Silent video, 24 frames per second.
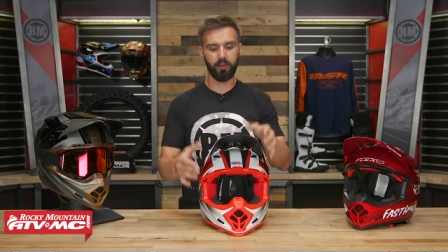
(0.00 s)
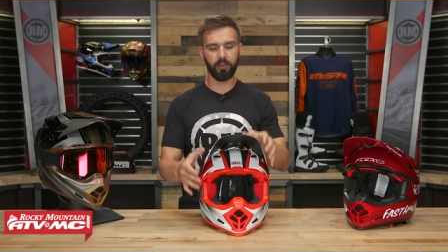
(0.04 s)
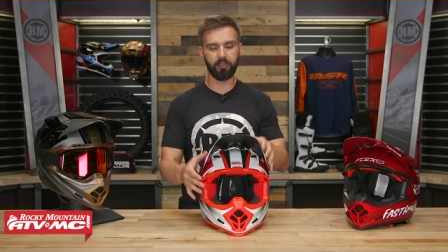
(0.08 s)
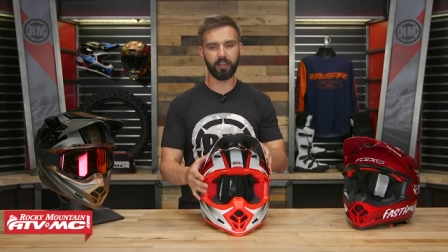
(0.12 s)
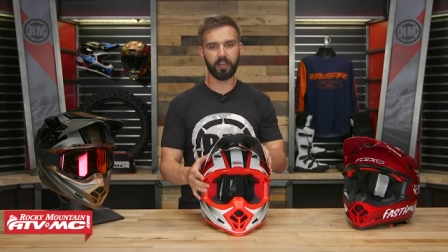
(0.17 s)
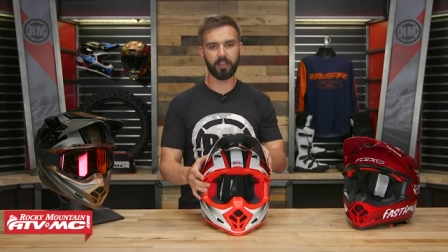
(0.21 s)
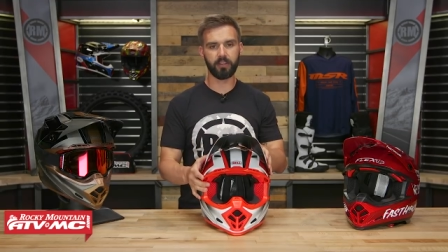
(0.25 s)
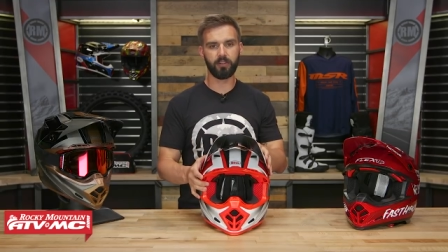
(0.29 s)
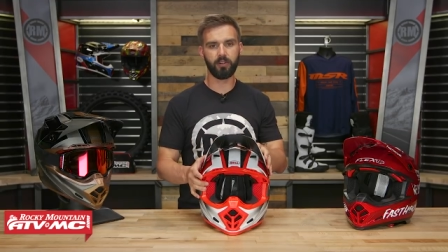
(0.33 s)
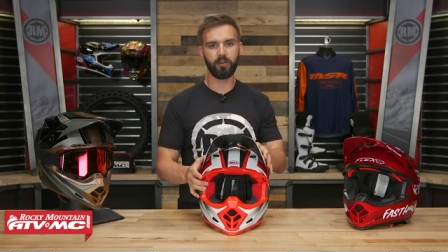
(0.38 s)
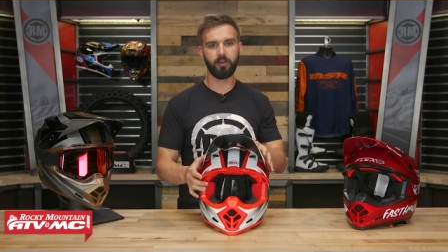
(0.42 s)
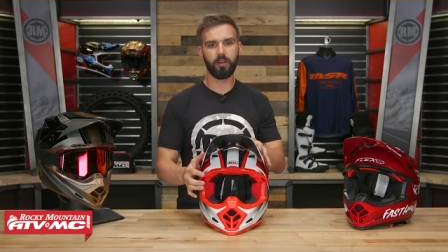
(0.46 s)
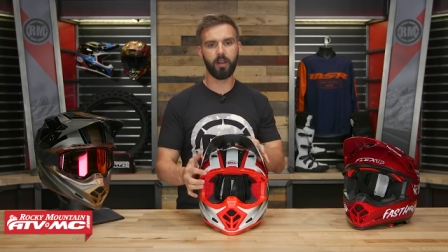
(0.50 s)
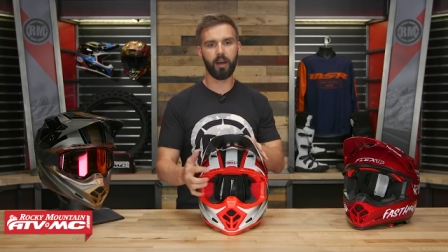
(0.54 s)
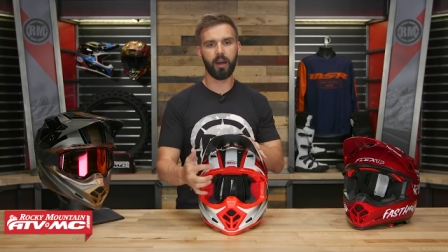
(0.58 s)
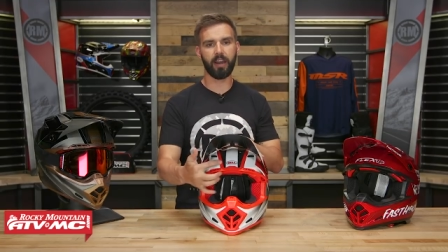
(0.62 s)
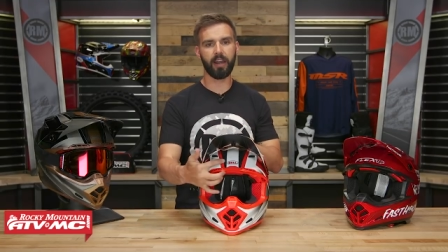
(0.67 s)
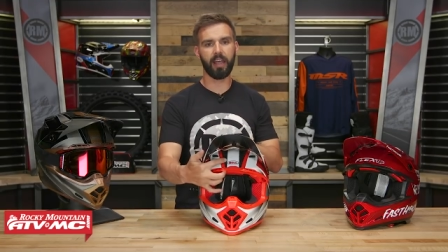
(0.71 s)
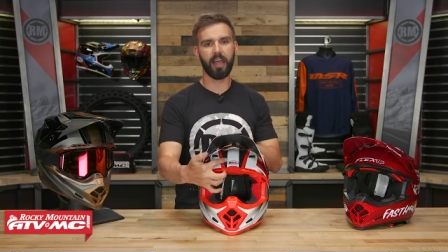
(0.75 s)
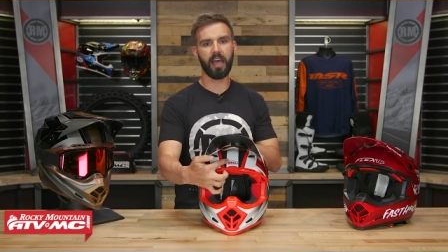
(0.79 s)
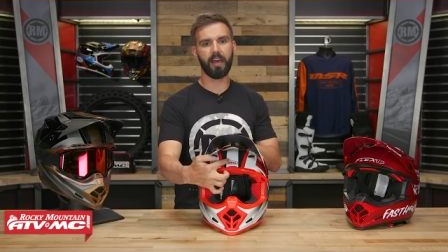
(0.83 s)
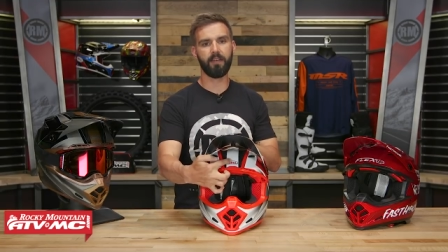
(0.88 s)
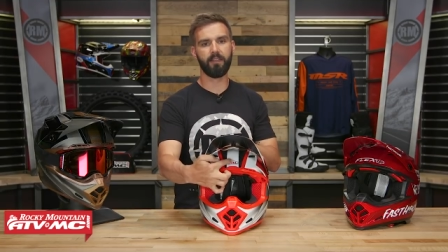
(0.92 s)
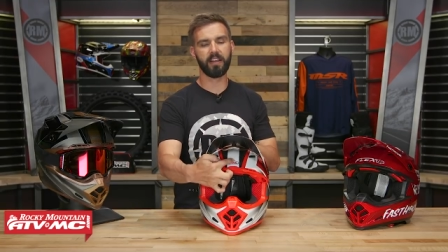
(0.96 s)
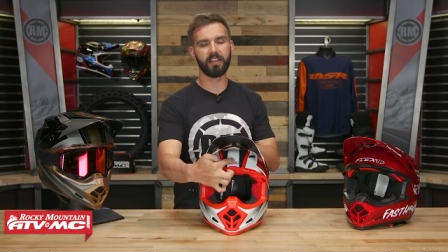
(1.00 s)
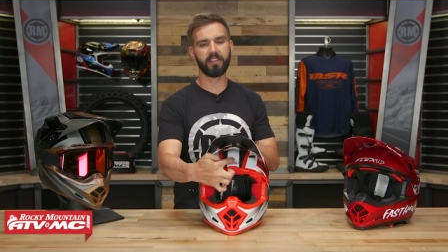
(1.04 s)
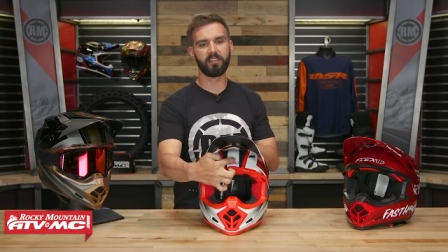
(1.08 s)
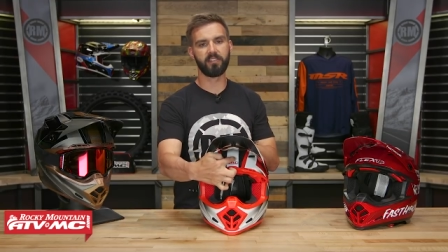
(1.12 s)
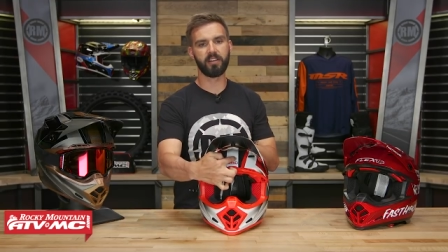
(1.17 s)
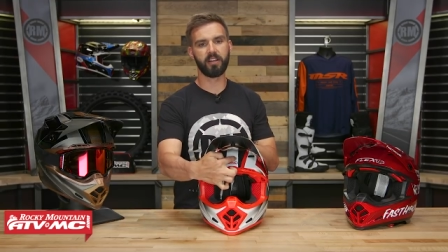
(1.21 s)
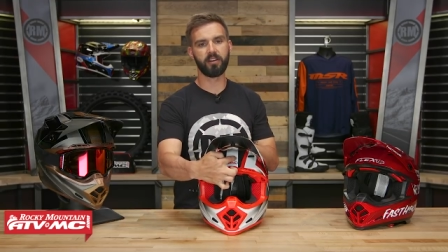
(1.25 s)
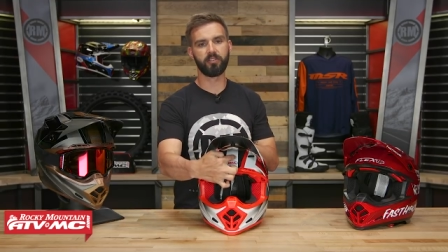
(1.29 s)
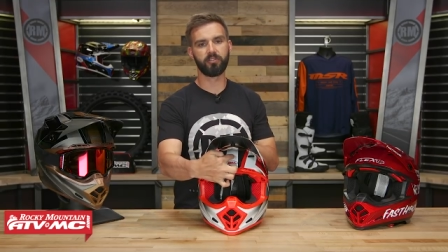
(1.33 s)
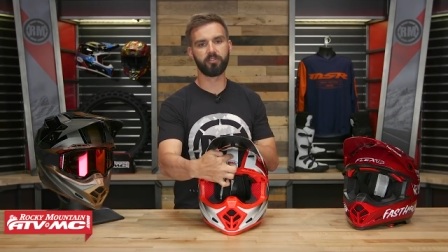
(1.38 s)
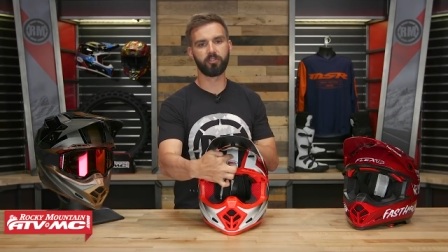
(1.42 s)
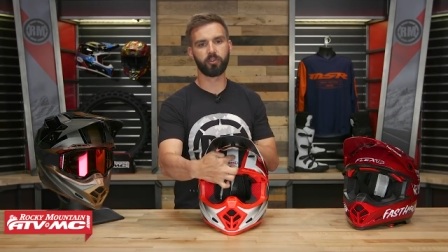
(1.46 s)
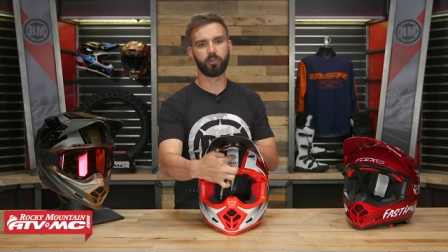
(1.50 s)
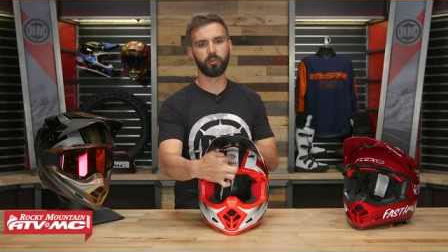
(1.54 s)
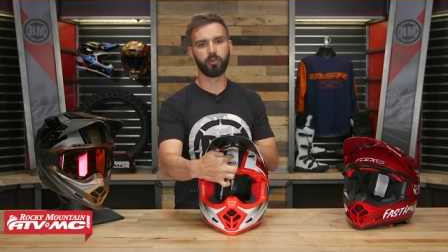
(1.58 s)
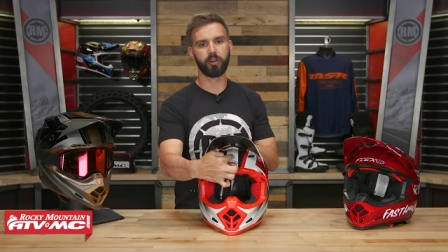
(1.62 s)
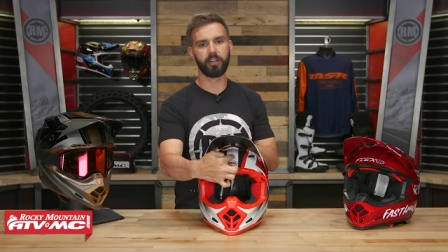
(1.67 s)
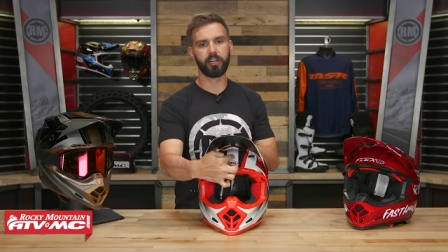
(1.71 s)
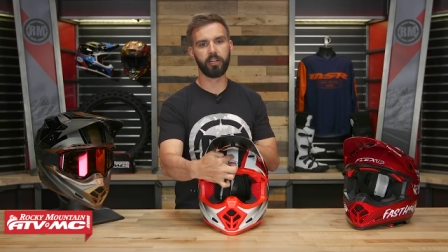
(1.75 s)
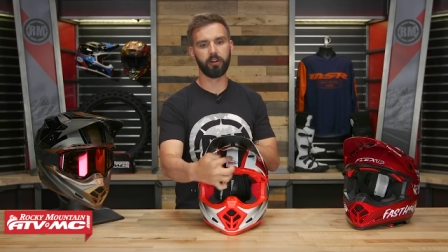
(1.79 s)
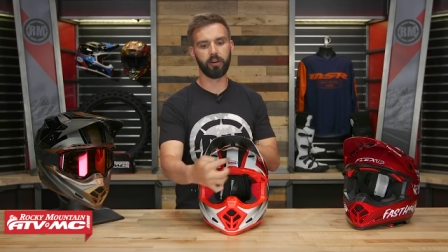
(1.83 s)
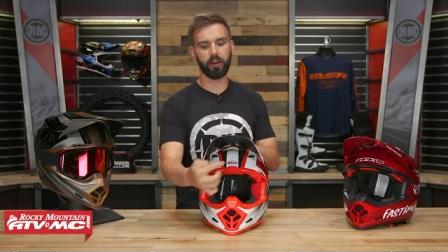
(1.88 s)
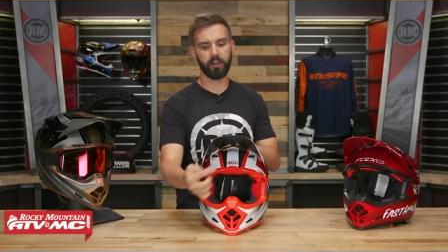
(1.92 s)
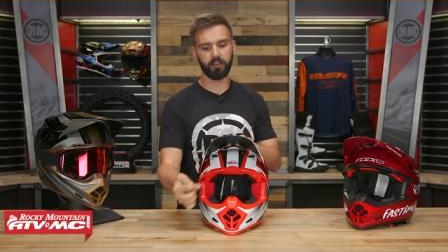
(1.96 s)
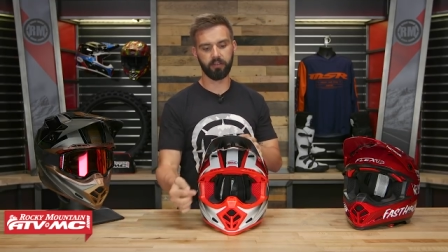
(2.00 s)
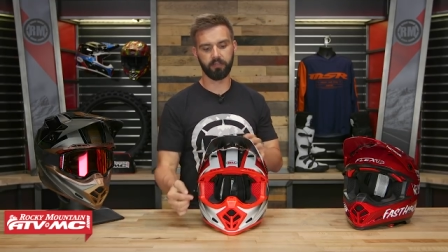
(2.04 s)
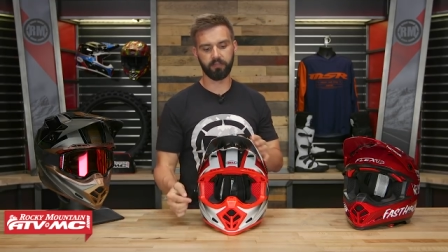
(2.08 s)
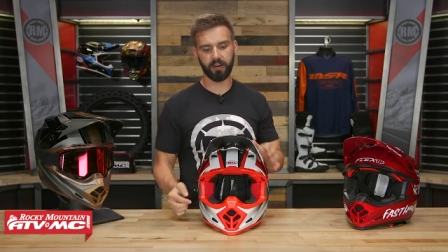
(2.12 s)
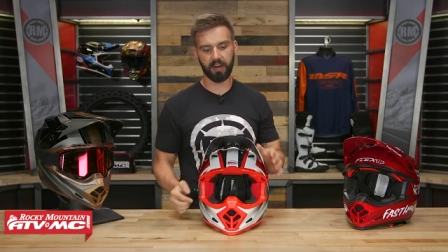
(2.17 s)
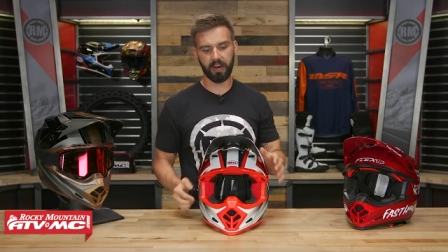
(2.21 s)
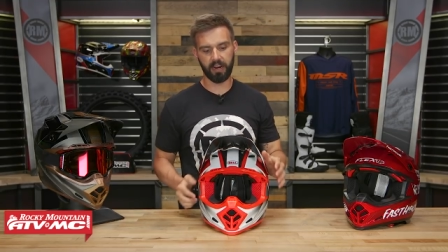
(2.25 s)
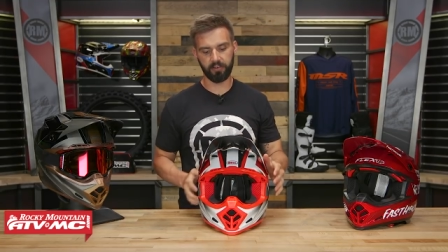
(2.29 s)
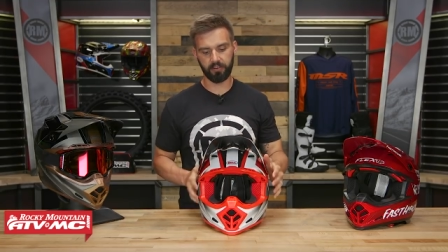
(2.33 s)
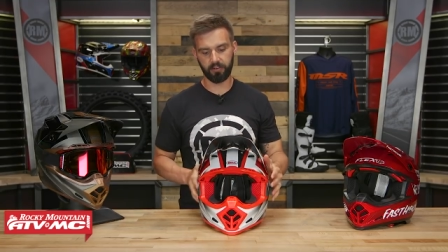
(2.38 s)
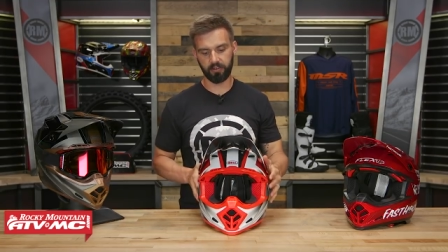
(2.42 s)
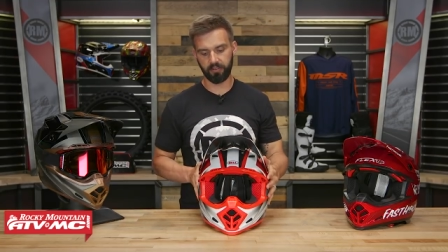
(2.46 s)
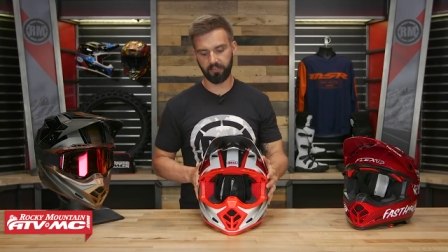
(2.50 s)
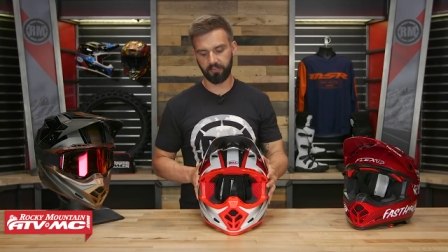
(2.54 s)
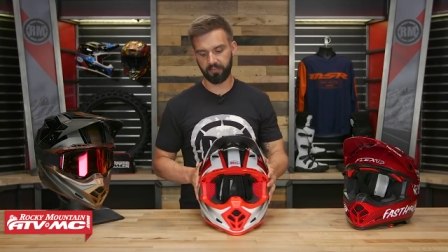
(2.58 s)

is they do not have a center screw here on the visor.